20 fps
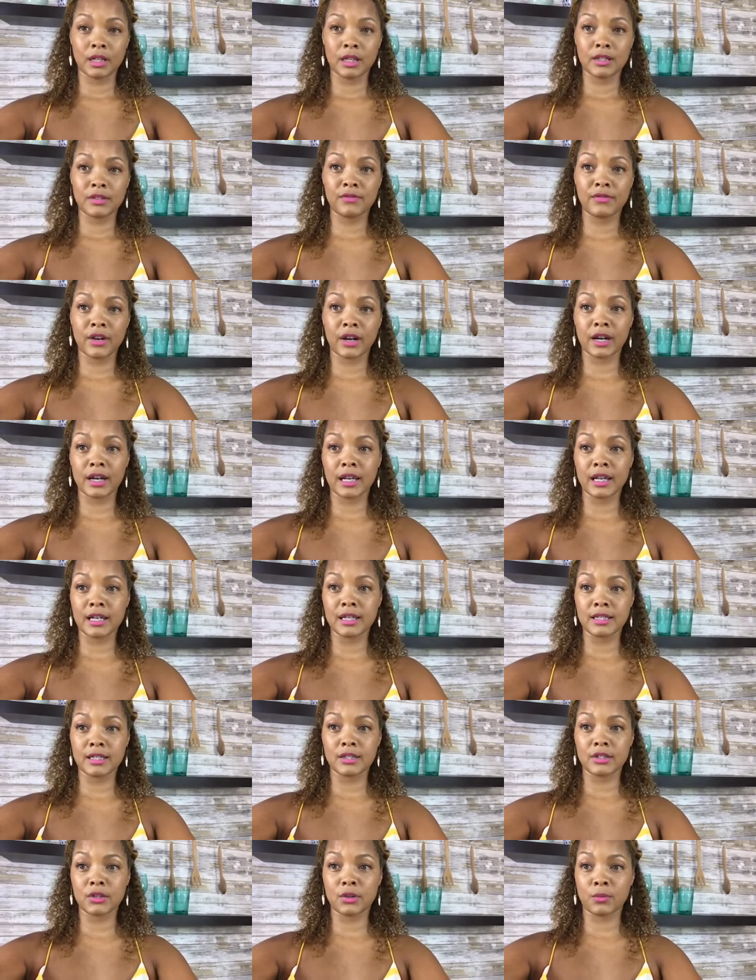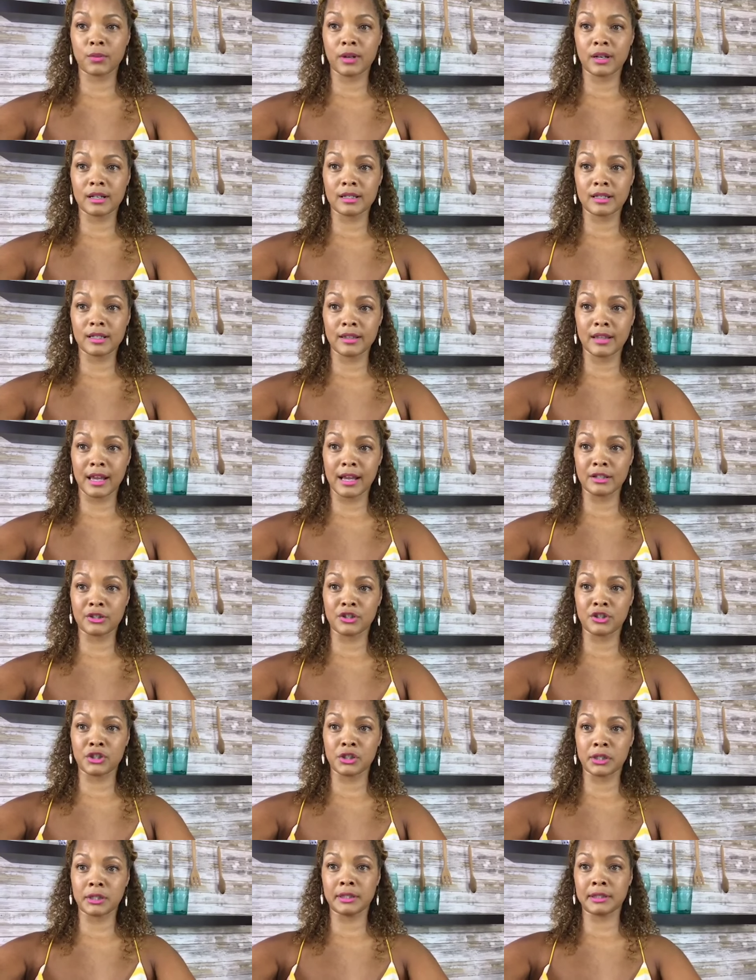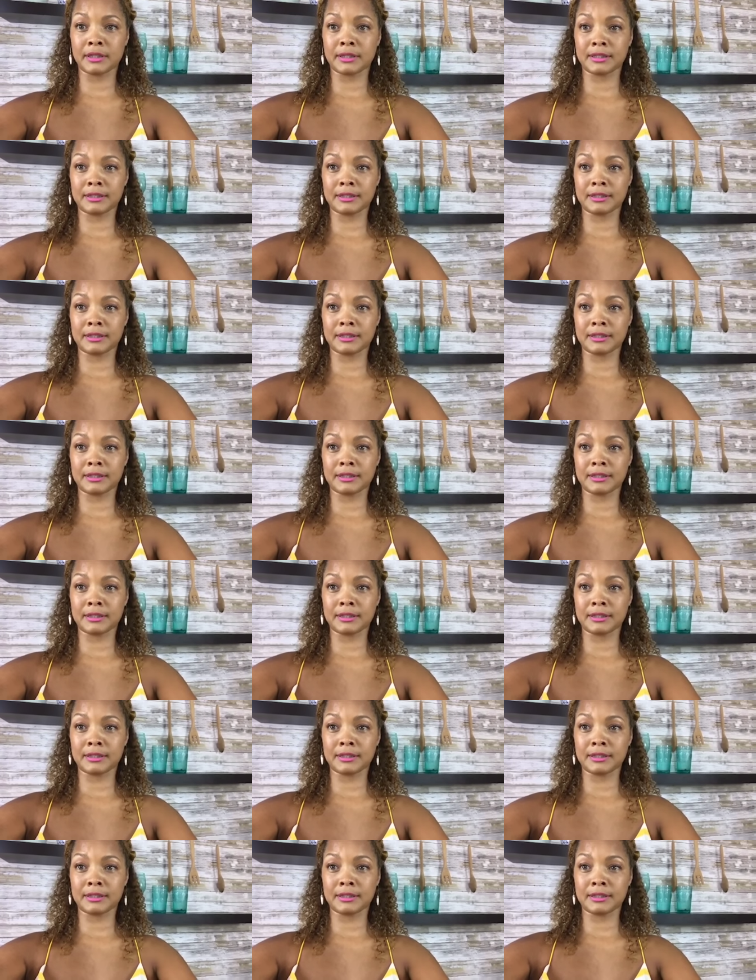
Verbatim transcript: It's very easy to run into that junk.